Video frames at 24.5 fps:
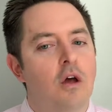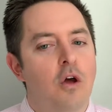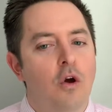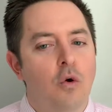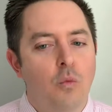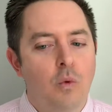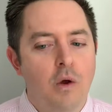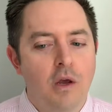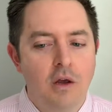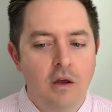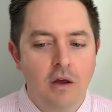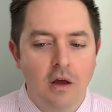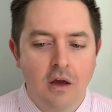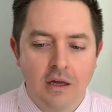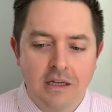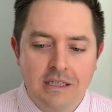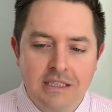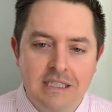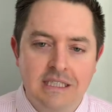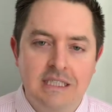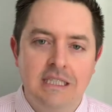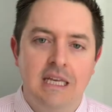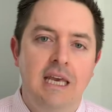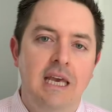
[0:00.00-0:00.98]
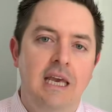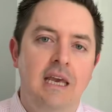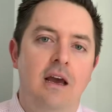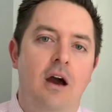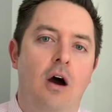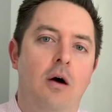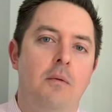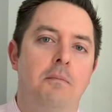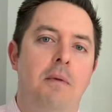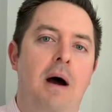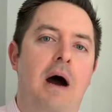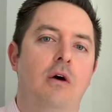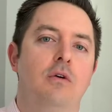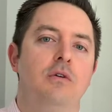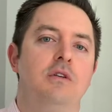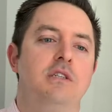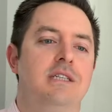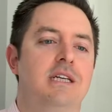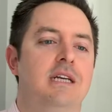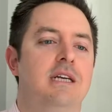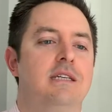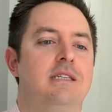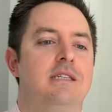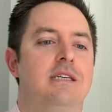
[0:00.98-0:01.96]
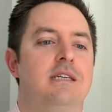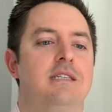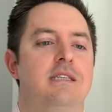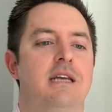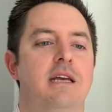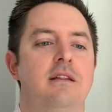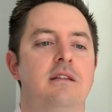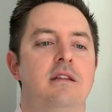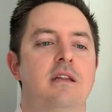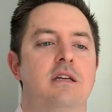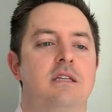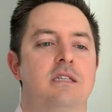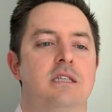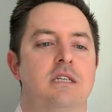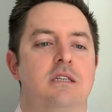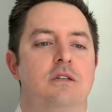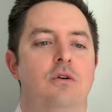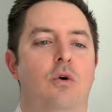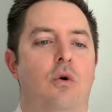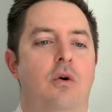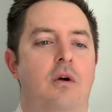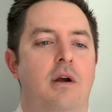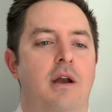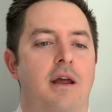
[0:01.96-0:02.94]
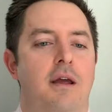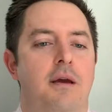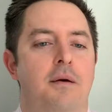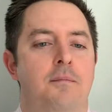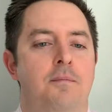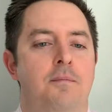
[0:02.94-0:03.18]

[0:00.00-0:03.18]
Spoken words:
we see about Jesus in this story.